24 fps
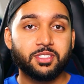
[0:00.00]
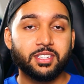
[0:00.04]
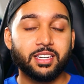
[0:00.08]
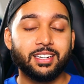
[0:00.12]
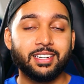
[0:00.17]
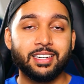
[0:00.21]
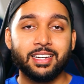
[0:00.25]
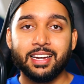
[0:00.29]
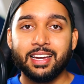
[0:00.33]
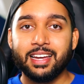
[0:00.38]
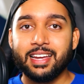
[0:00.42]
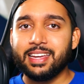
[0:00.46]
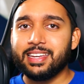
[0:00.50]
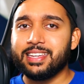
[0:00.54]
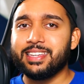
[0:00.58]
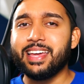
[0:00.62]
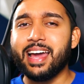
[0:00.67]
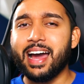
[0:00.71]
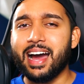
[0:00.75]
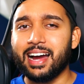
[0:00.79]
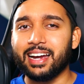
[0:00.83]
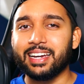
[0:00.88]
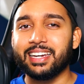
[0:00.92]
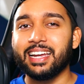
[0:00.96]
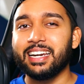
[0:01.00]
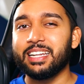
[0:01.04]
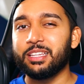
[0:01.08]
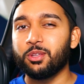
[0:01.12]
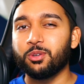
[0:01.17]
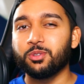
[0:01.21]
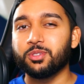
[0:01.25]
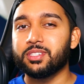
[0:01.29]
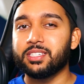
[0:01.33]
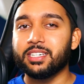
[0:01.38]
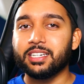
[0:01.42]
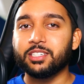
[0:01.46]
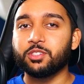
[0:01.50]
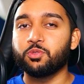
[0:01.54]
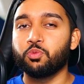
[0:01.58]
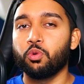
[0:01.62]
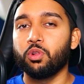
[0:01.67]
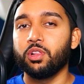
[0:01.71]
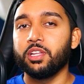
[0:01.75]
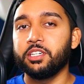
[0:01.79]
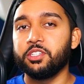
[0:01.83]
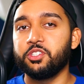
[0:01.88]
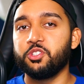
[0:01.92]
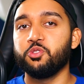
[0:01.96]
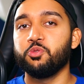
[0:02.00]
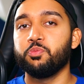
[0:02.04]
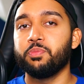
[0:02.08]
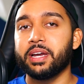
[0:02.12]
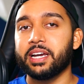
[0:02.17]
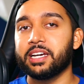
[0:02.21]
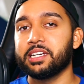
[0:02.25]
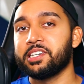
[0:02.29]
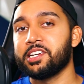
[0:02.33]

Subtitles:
then yeah, getting those things really do make a